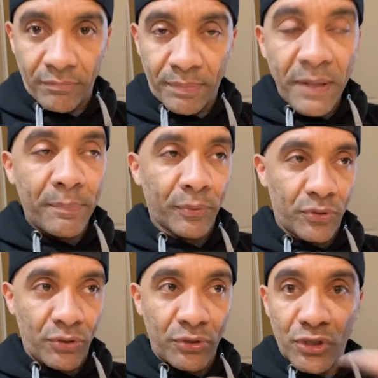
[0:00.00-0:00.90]
people
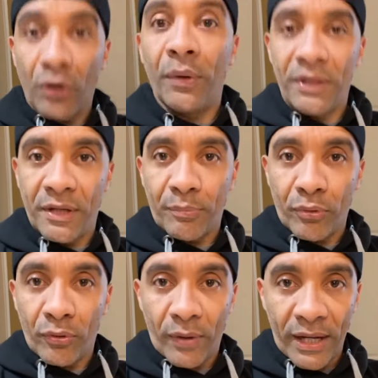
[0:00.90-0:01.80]
to join their
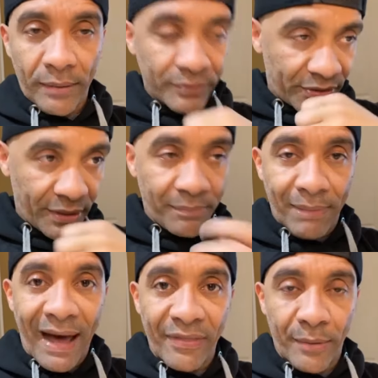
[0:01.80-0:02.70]
programs,
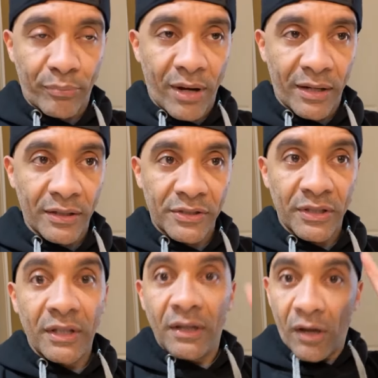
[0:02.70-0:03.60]
buy their
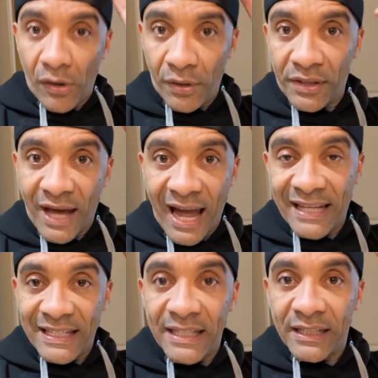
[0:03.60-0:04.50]
products on the
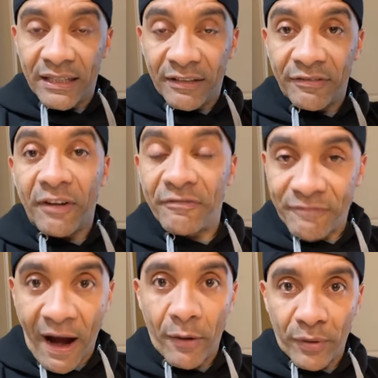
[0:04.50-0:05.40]
idea of
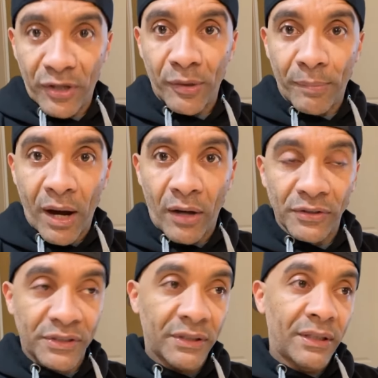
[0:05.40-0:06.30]
firing your
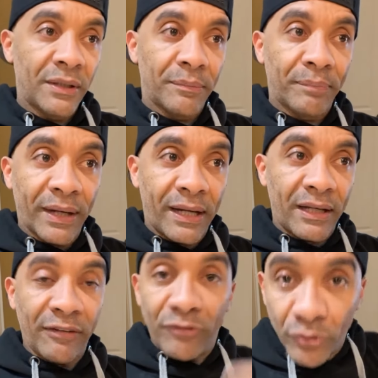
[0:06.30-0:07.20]
boss. But
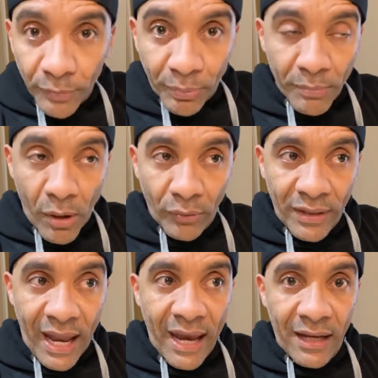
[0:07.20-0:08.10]
if you're
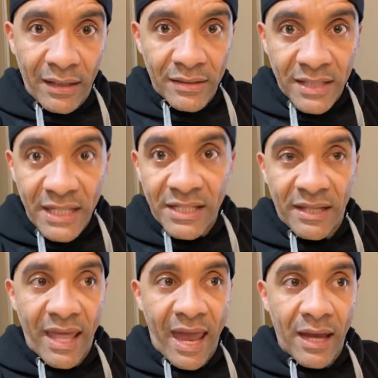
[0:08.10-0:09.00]
promoting that and
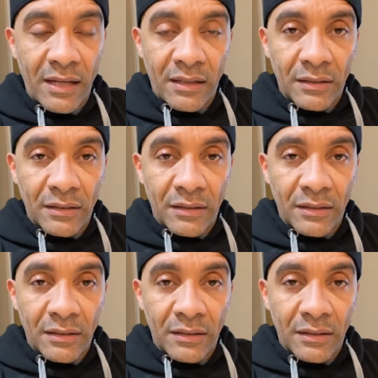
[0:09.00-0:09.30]
teaching that,